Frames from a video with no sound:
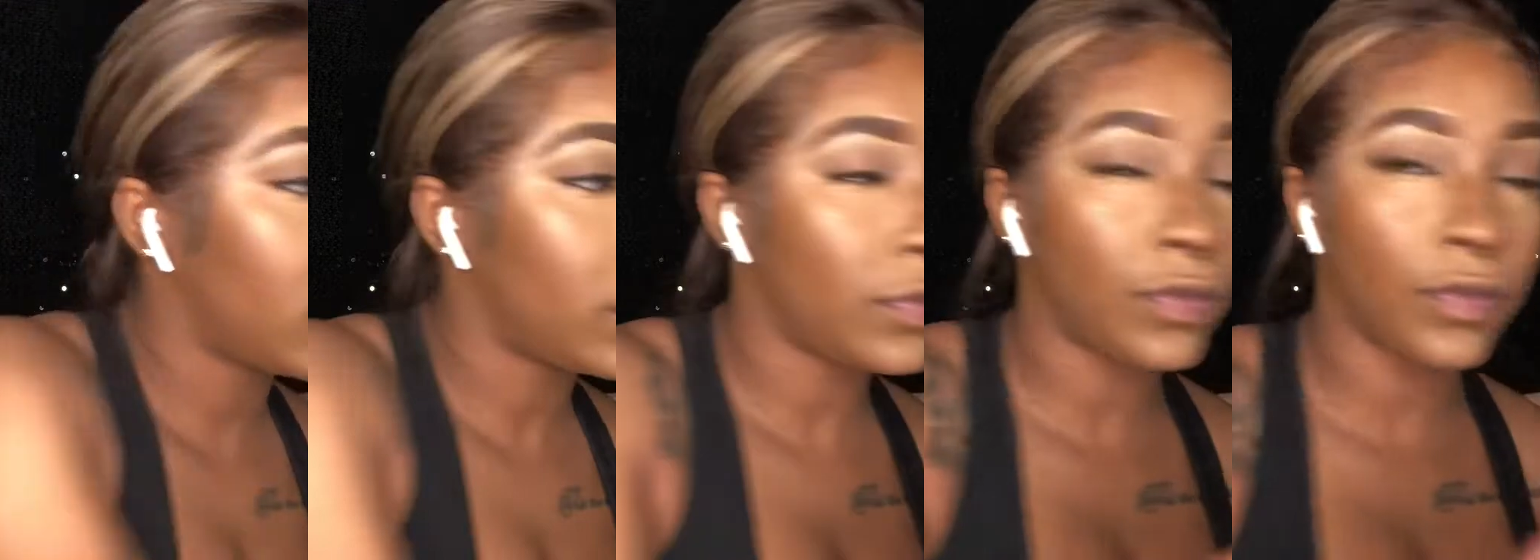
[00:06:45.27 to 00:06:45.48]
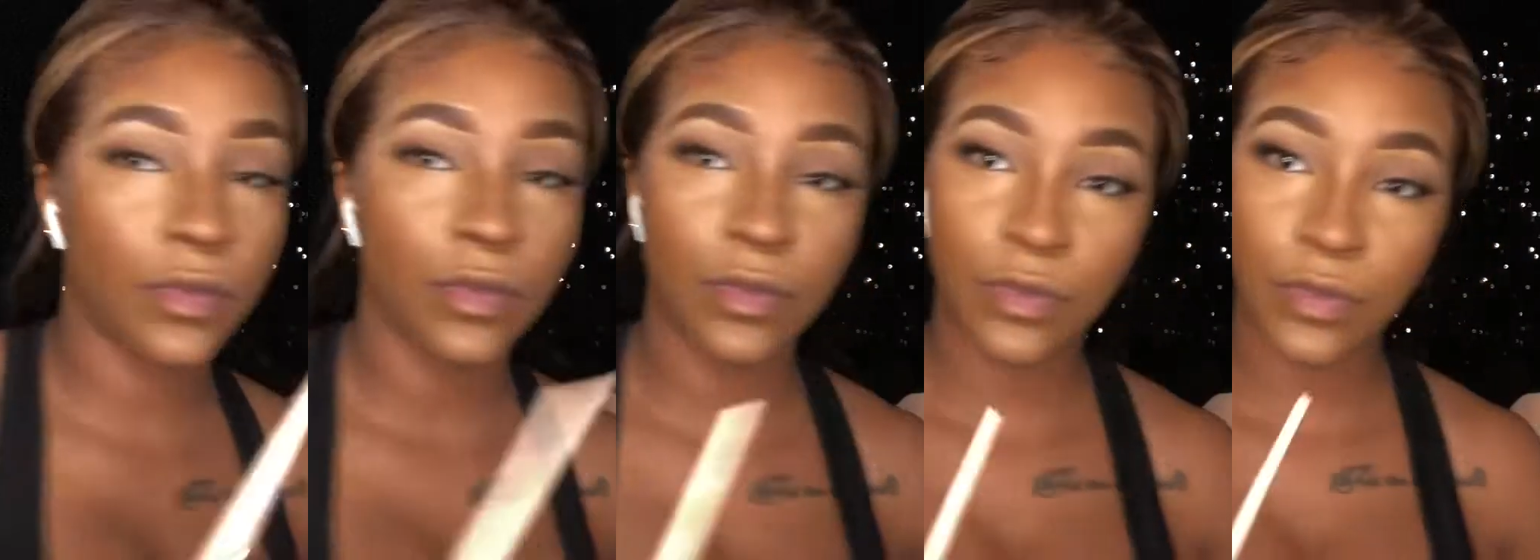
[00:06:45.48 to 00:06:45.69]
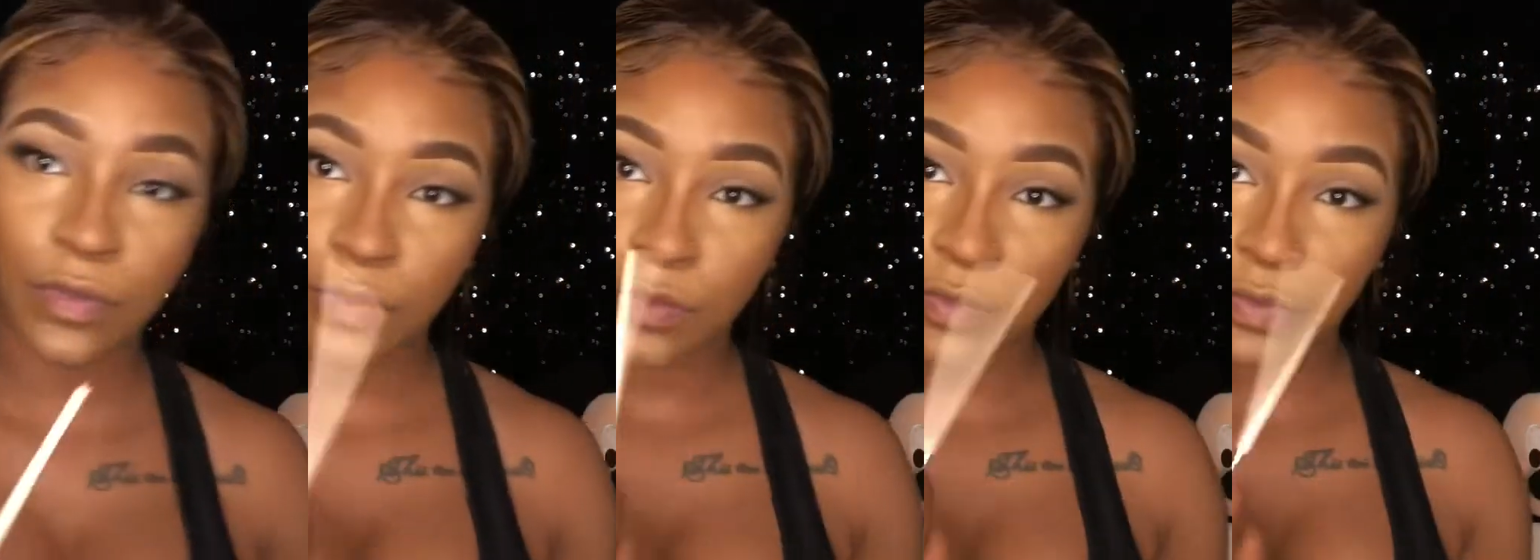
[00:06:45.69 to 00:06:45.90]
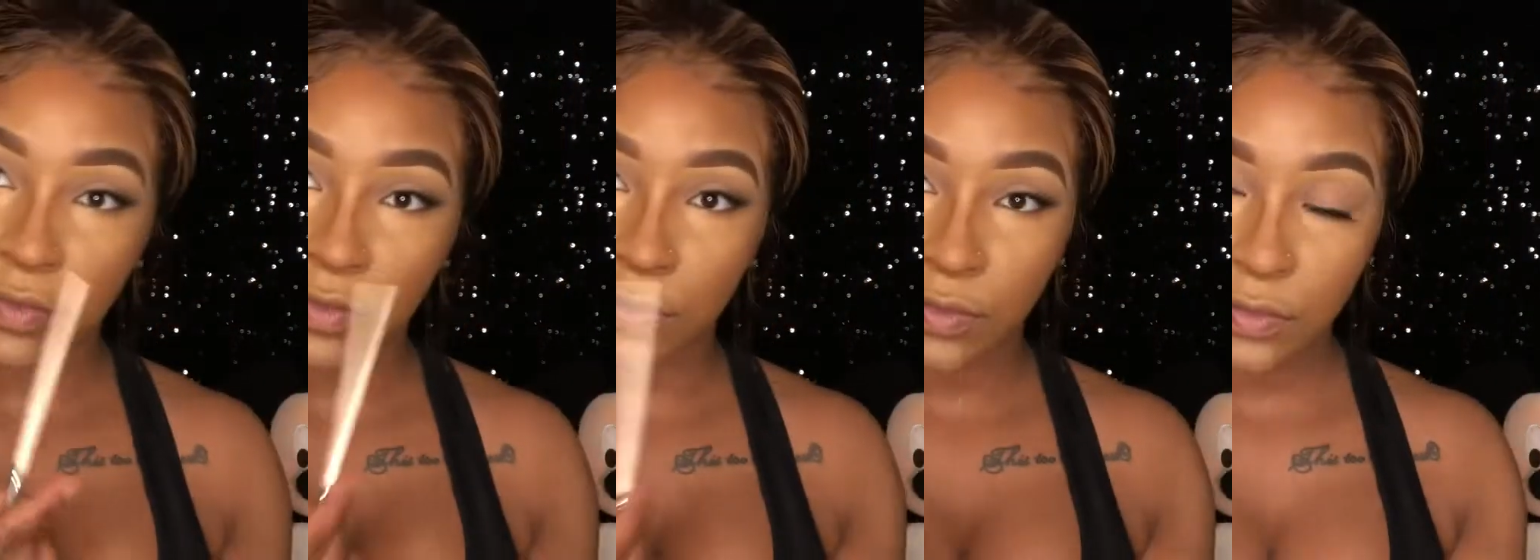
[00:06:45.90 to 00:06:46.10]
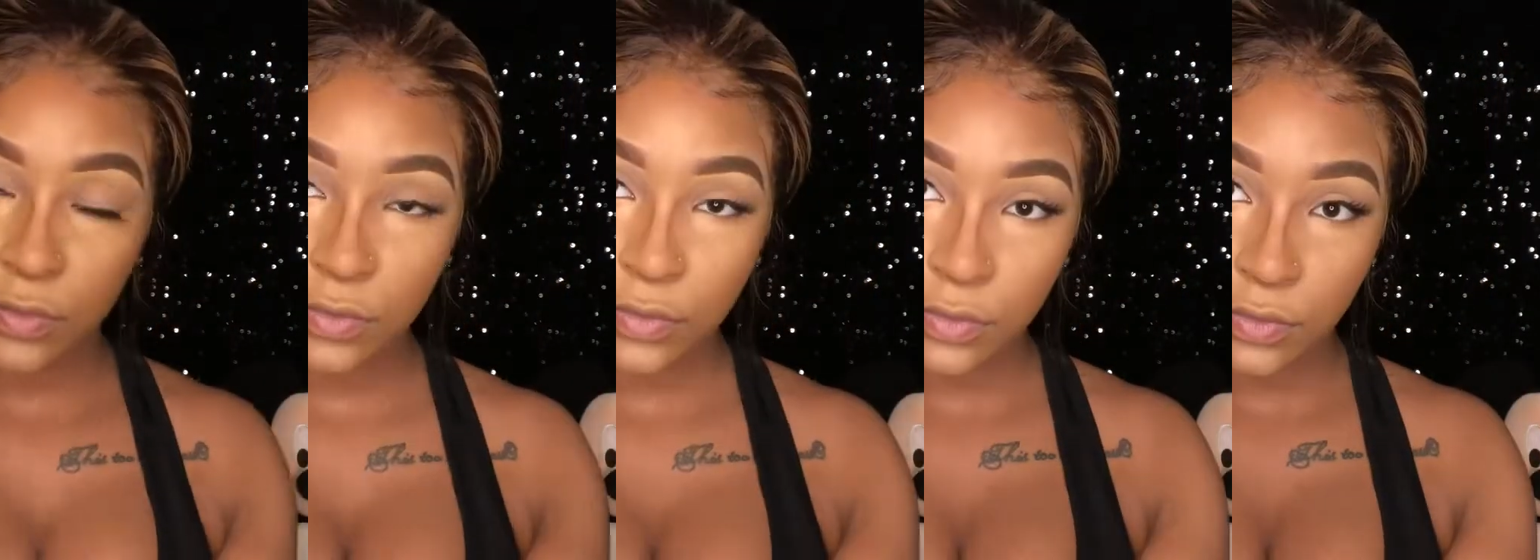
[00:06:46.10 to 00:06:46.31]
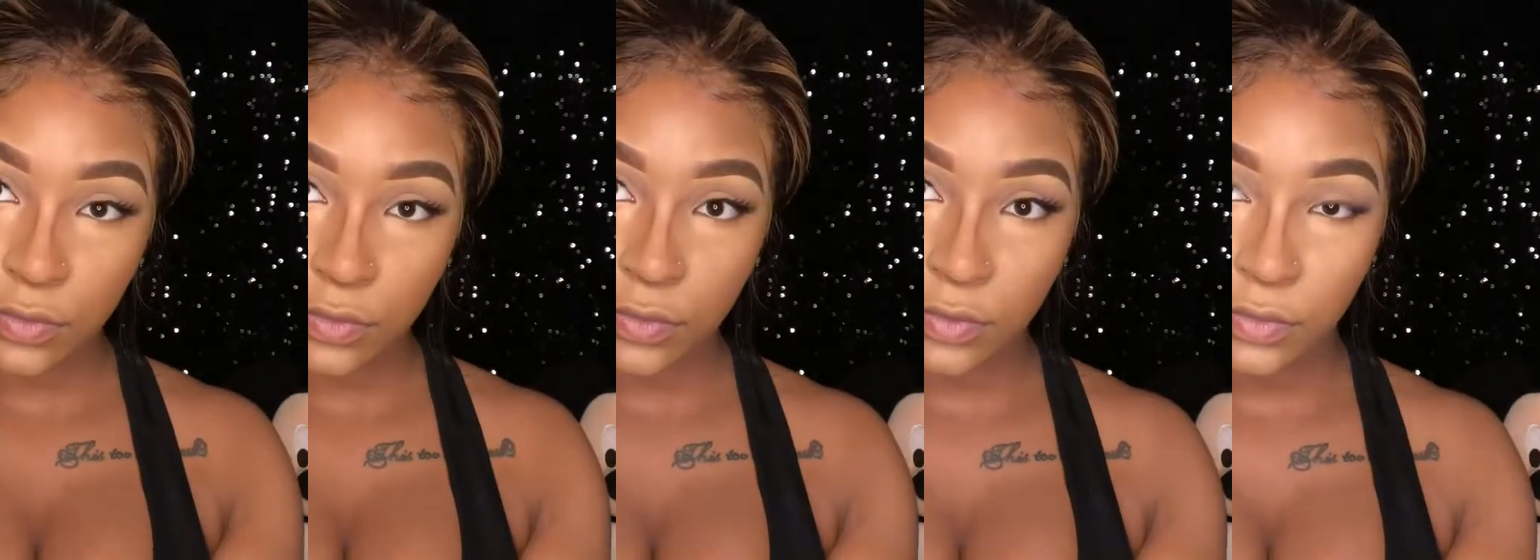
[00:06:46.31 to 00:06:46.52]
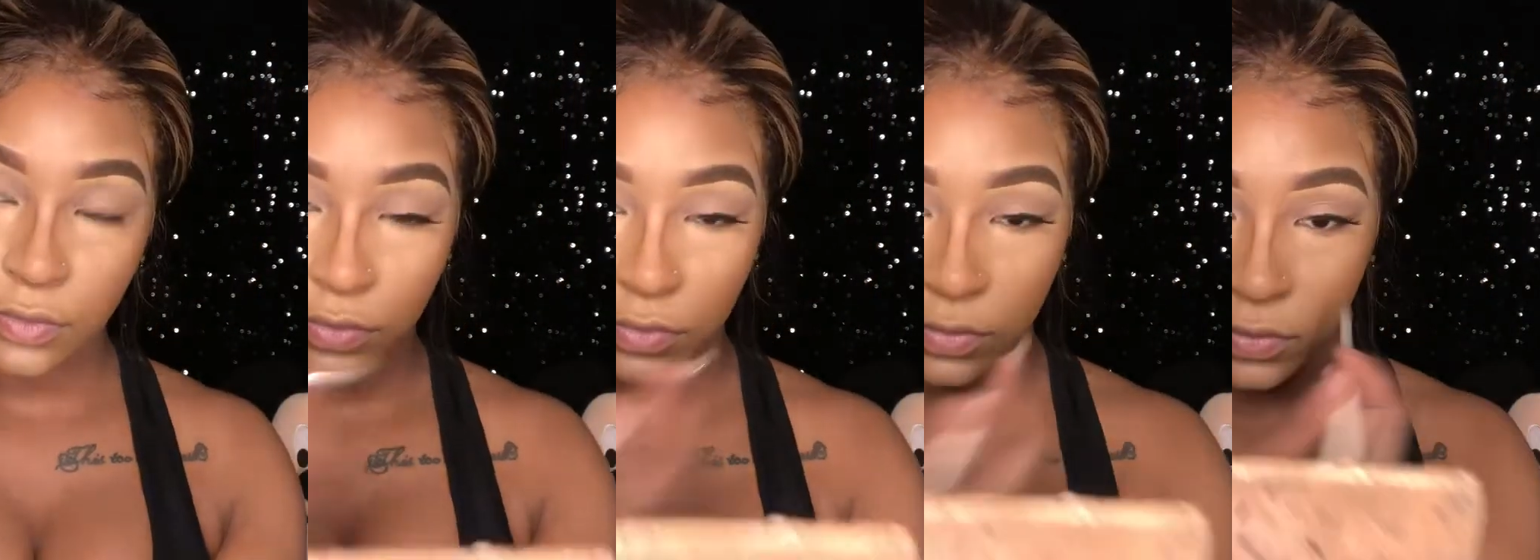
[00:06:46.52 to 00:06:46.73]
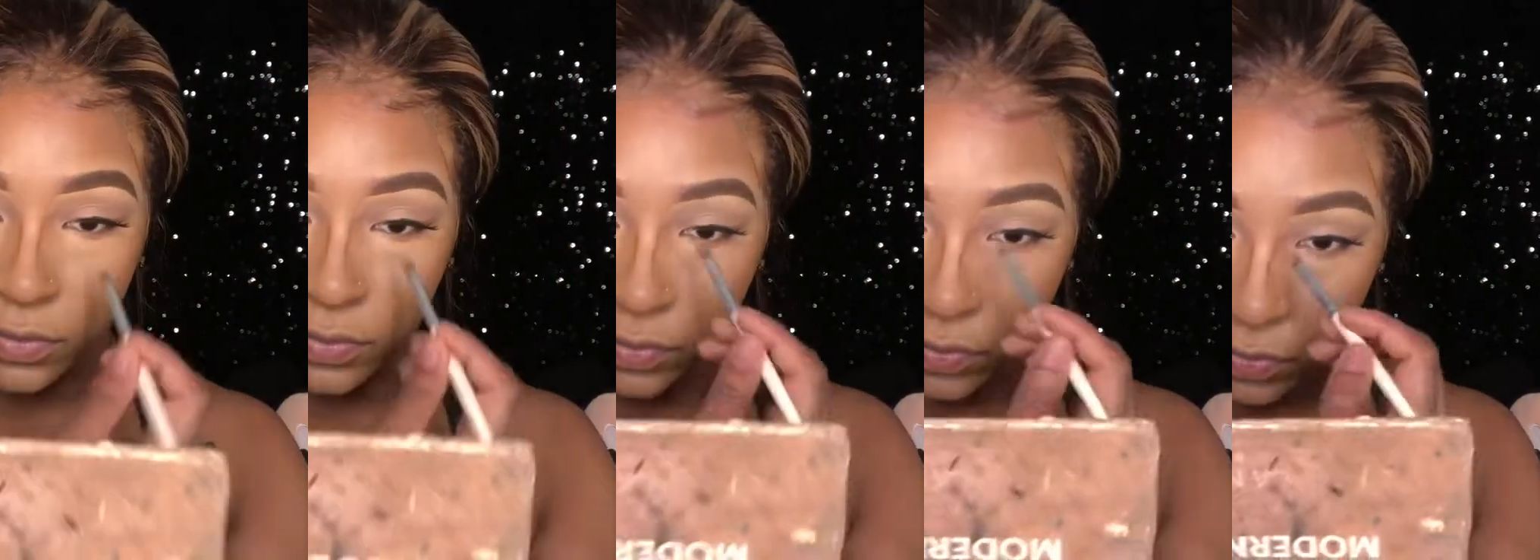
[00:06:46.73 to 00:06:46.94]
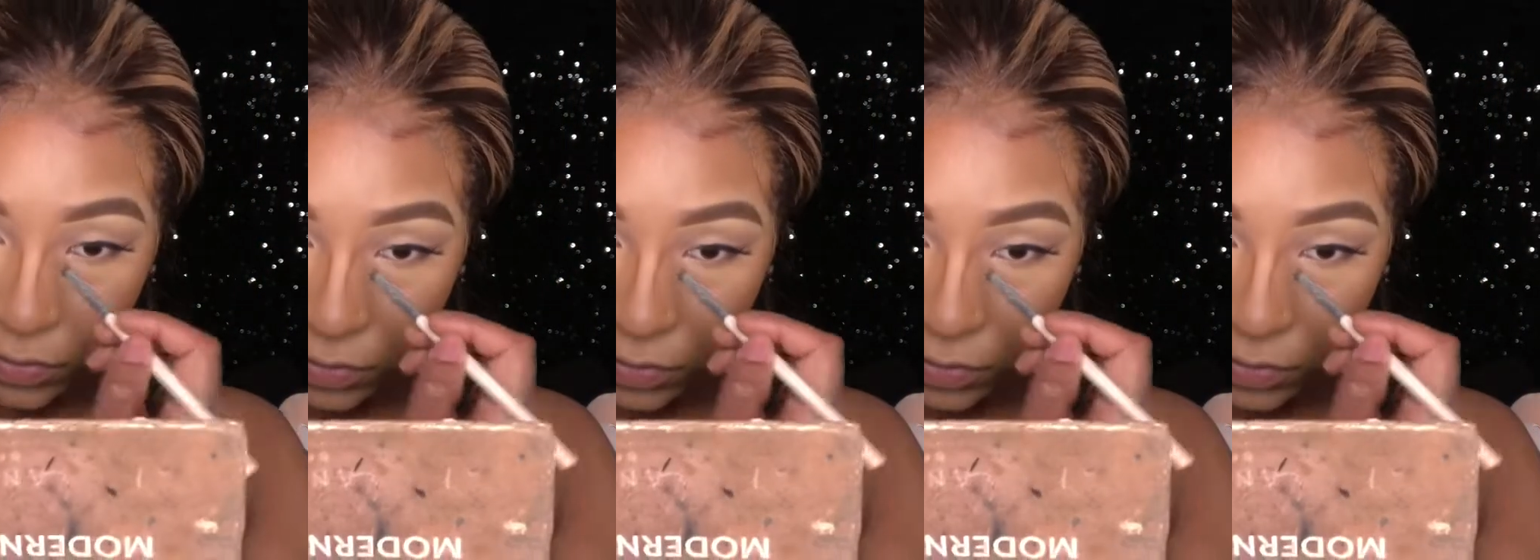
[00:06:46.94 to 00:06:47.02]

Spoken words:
and then see what works for you.